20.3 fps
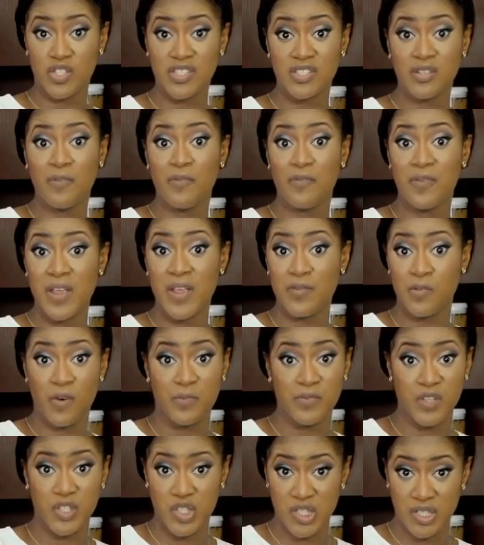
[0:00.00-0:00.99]
just the flavor
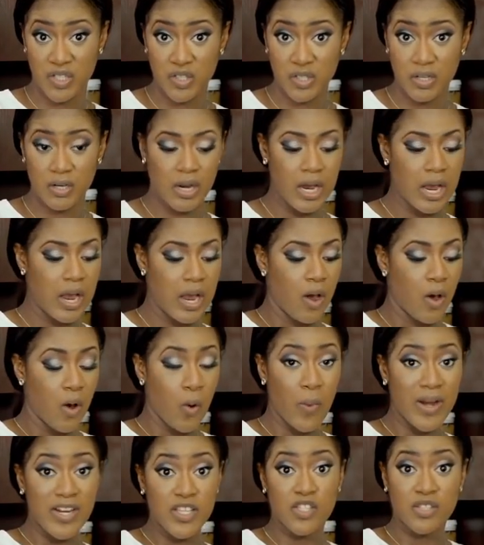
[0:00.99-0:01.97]
of the ginger.
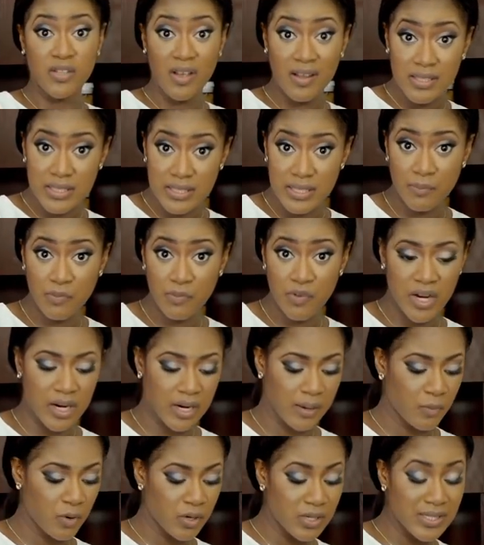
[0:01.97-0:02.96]
When it's done simmering,
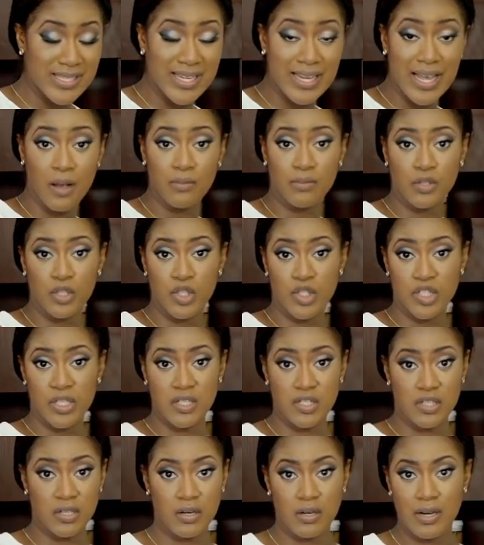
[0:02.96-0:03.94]
I'm going to take out the
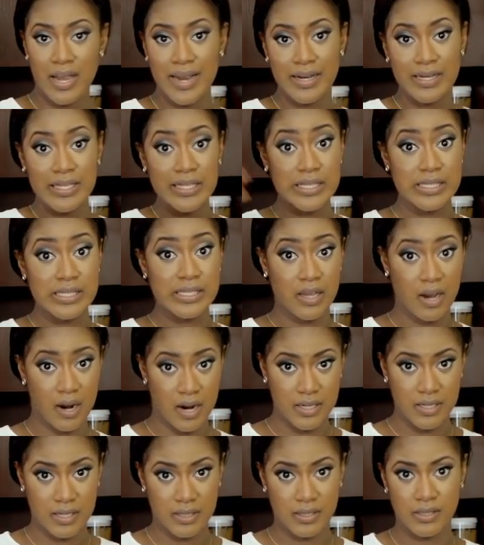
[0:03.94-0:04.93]
ginger and
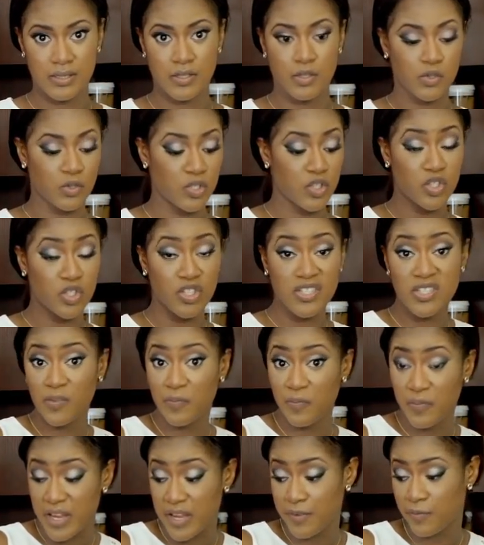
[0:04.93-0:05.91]
discard it. So it's just the
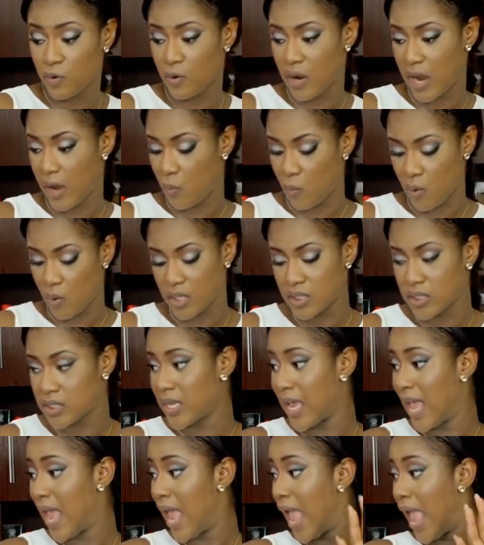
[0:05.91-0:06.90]
flavor I want.
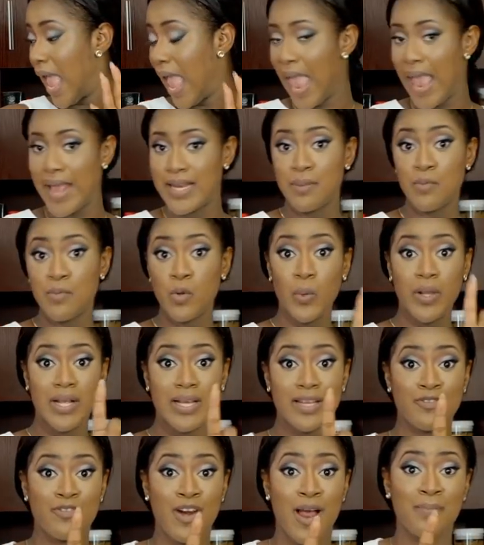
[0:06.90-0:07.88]
And let me
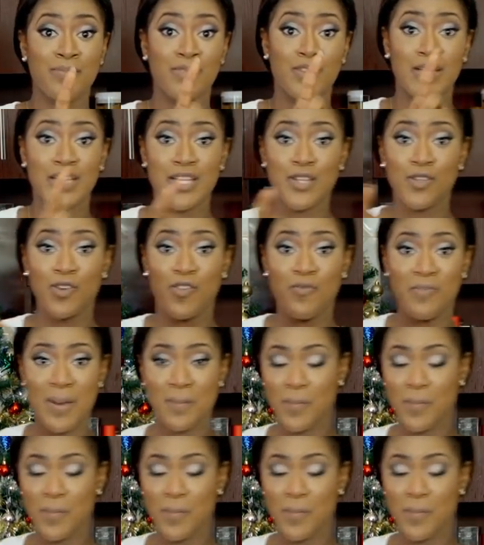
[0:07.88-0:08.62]
quickly grab the lid of my